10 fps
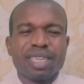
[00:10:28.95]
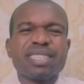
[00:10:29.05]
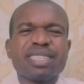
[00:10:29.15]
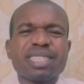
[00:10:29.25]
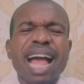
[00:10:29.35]

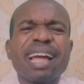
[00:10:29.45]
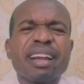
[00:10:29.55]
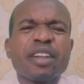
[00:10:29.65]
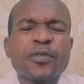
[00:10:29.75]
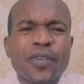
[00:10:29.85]

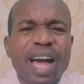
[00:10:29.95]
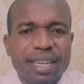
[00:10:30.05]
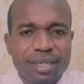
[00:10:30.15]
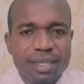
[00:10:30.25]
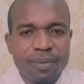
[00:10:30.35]

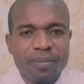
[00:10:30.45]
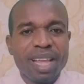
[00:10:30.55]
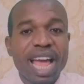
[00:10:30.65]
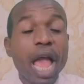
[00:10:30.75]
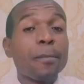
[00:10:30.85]
Sacrifice.
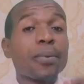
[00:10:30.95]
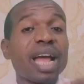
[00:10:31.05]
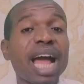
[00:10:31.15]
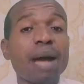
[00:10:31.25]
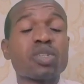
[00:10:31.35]

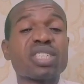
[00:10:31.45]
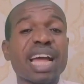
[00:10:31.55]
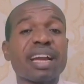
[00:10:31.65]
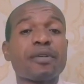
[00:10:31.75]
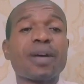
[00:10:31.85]
Abraham
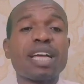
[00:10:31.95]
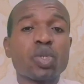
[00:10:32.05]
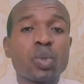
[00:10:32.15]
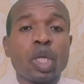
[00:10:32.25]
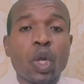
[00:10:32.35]

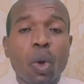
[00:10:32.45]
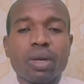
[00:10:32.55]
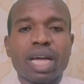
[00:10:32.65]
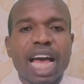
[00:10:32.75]
sacrificed to the Lord